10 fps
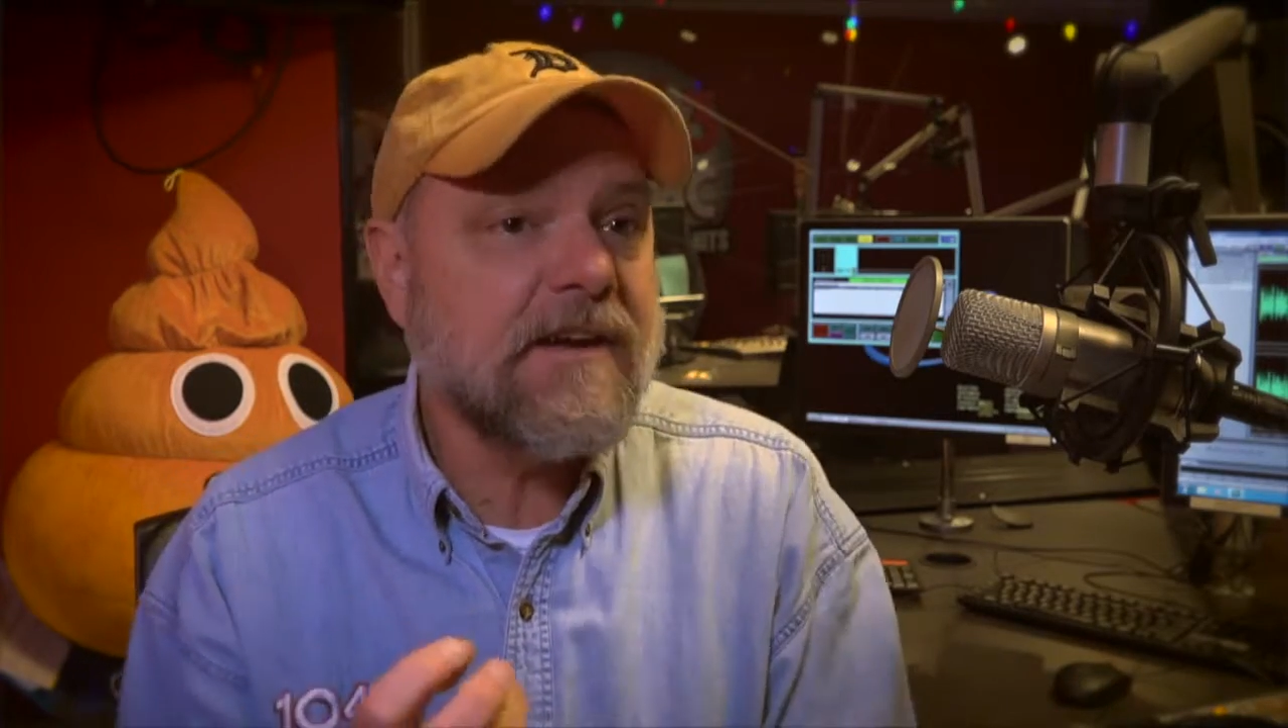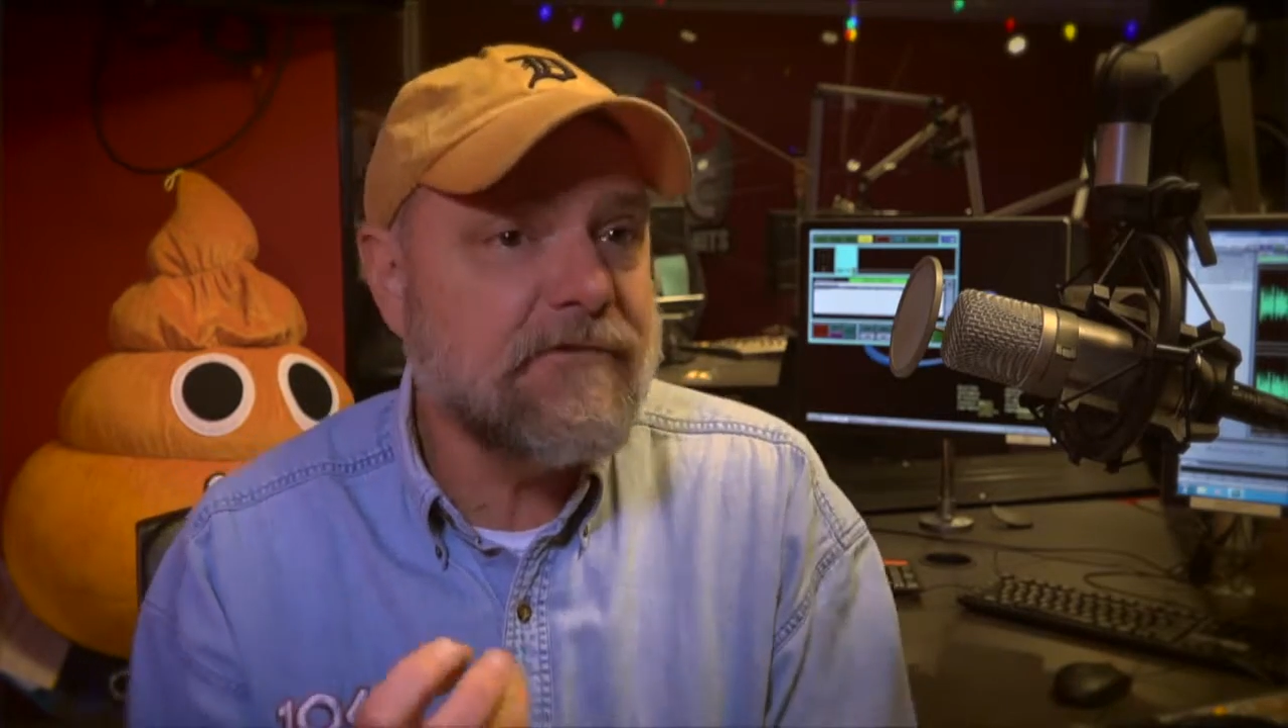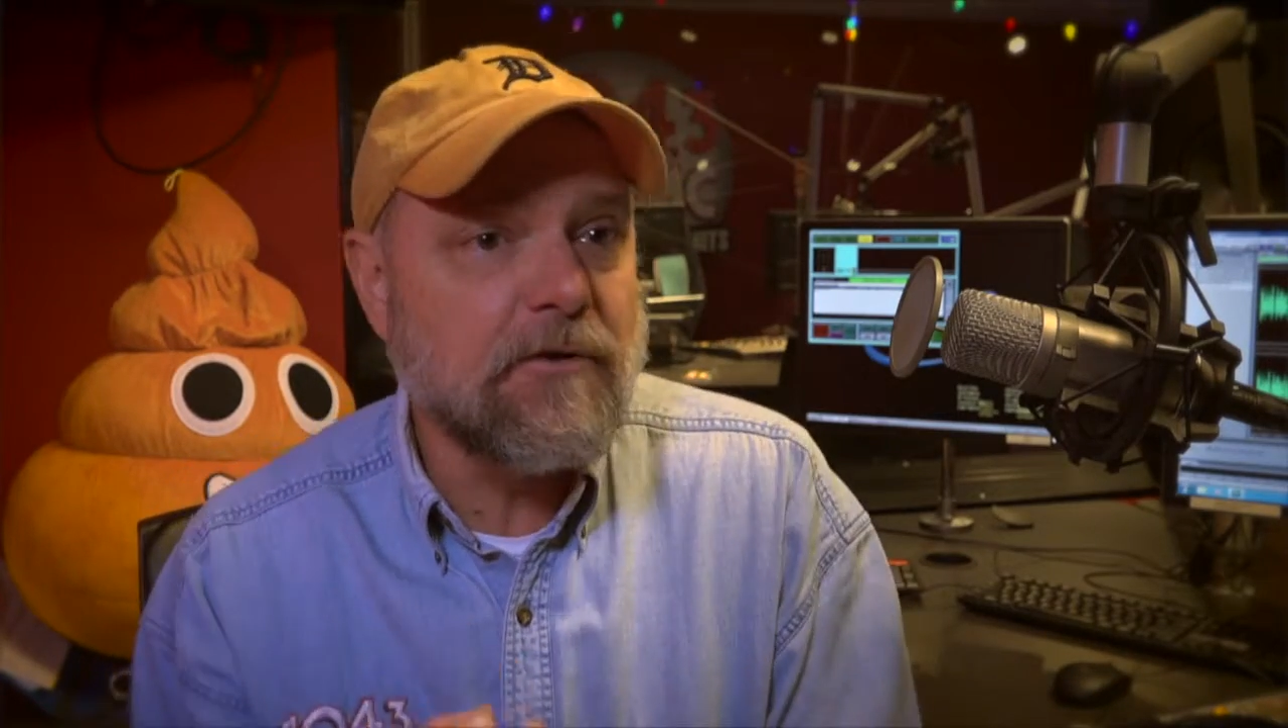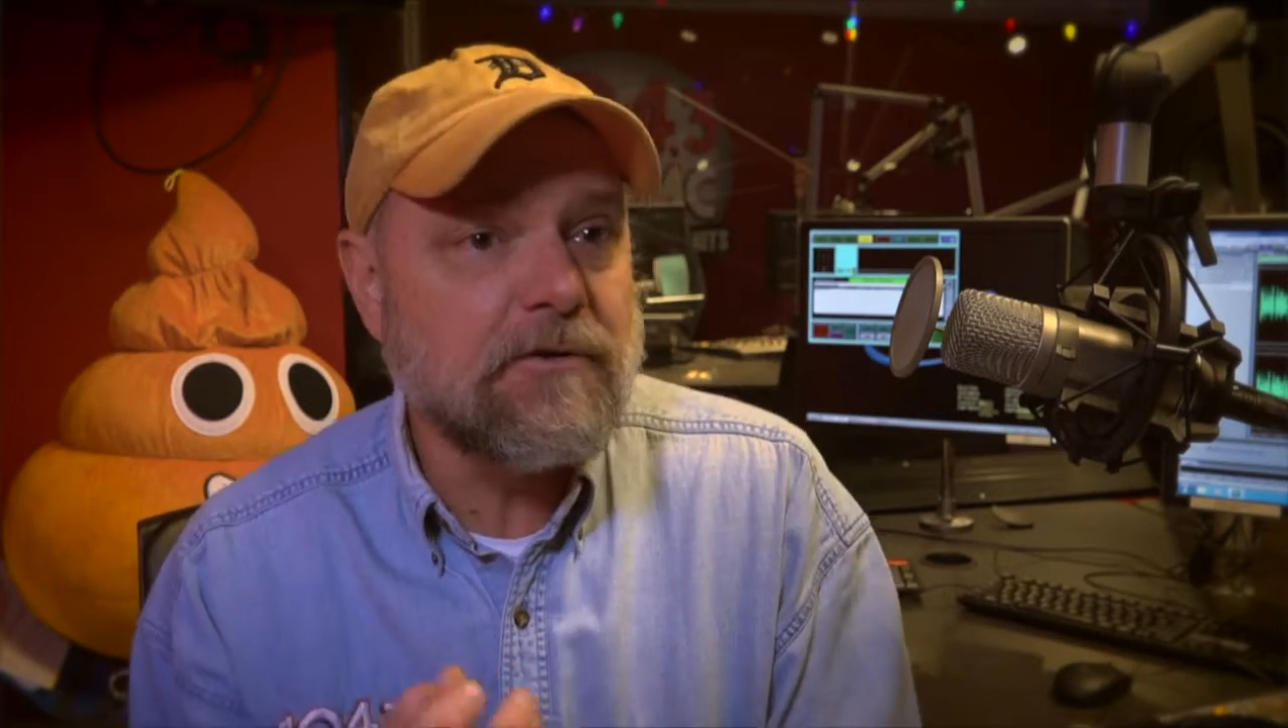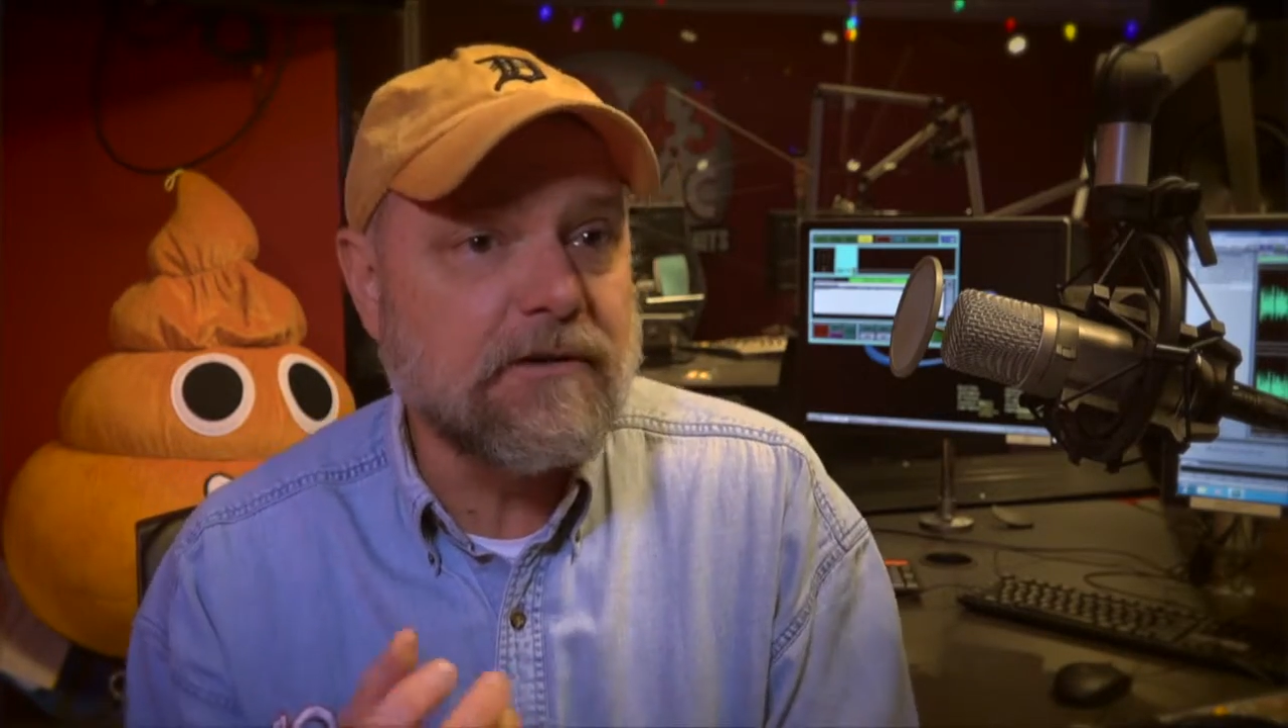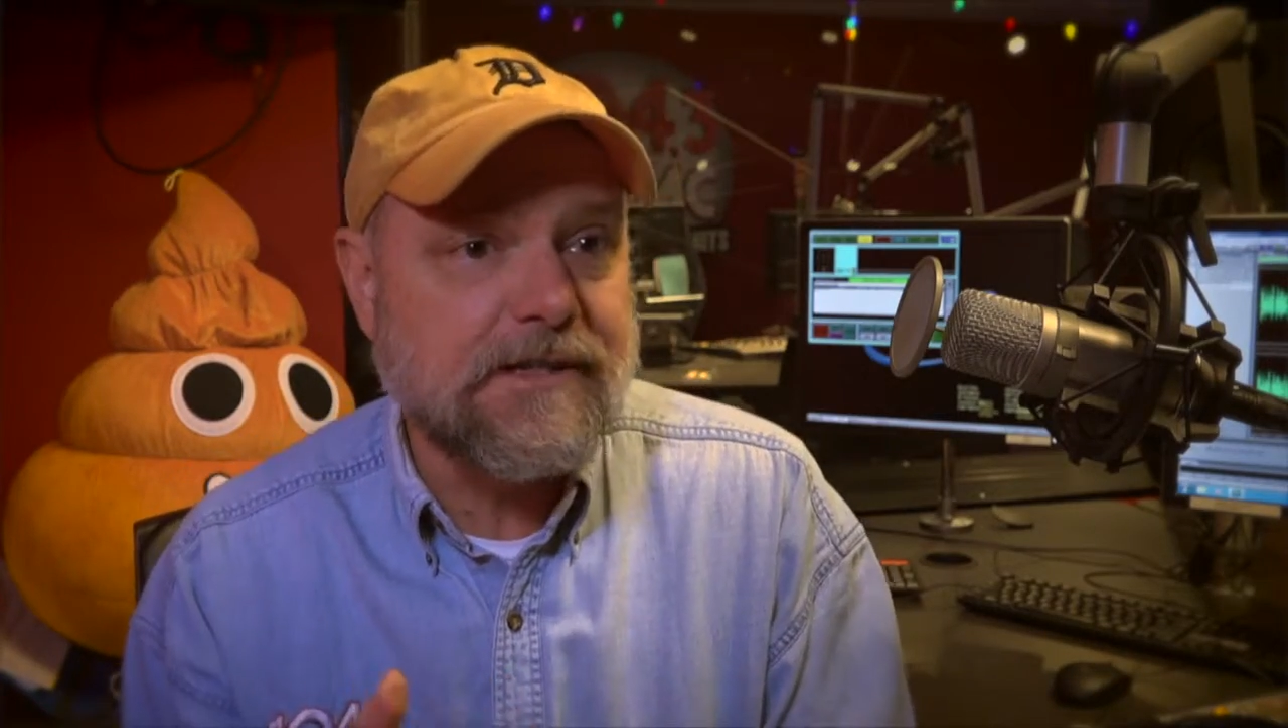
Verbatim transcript: multifocal